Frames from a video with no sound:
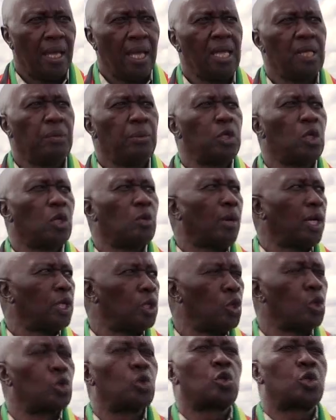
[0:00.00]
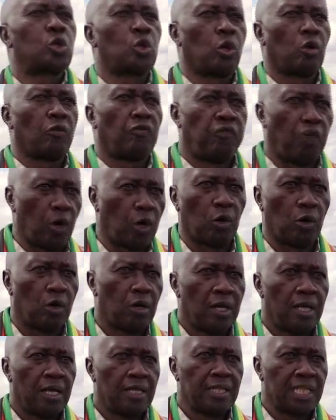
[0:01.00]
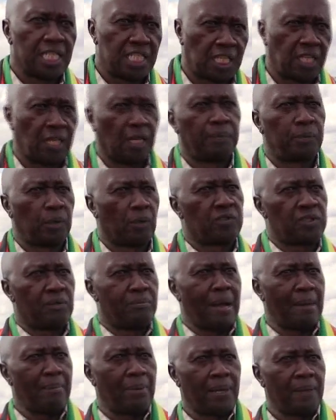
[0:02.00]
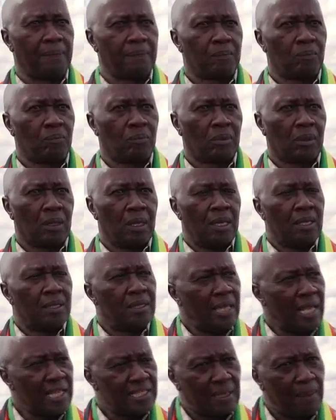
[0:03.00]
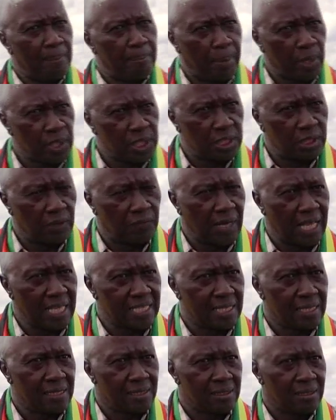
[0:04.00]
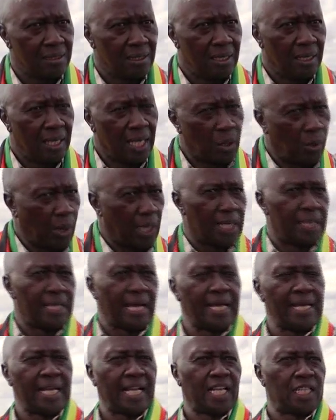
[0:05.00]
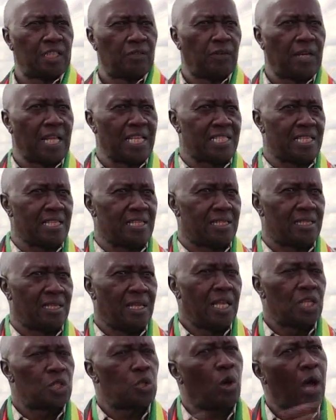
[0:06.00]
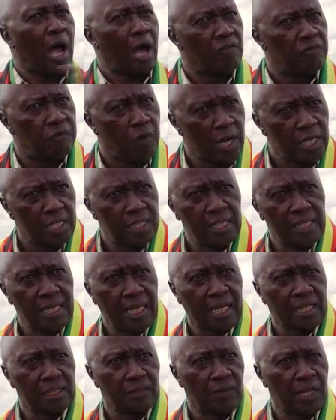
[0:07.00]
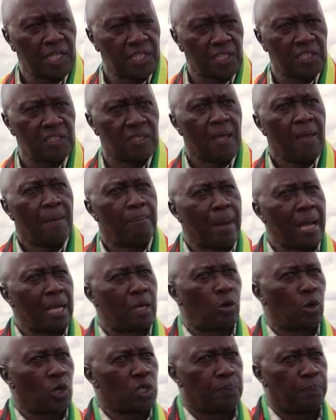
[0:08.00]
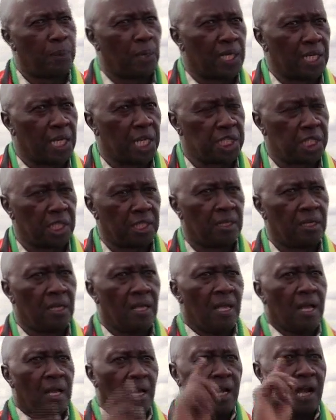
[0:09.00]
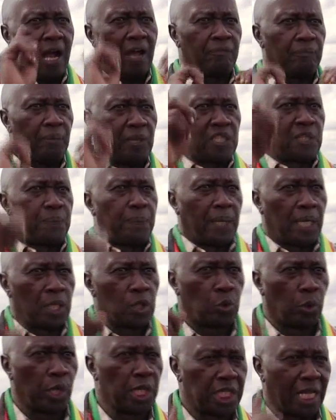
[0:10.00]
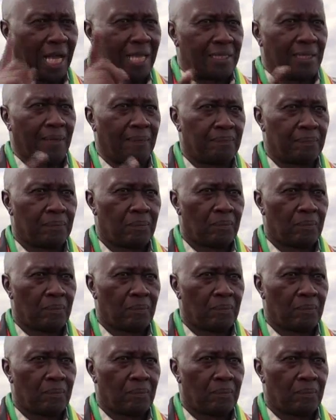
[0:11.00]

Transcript: and we don't want you to sort of follow the script of Zimbabwe. There are some positive lessons. Equally, there are negative lessons. So avoid the negative lessons by cross-pollination. Governments speaking to each other.